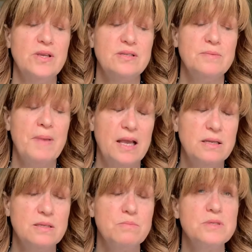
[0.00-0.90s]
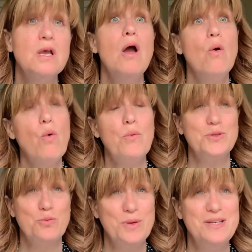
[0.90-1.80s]
mechanisms what
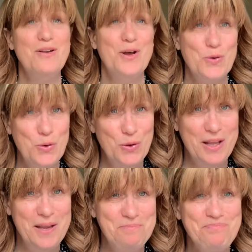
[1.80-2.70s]
was written on early.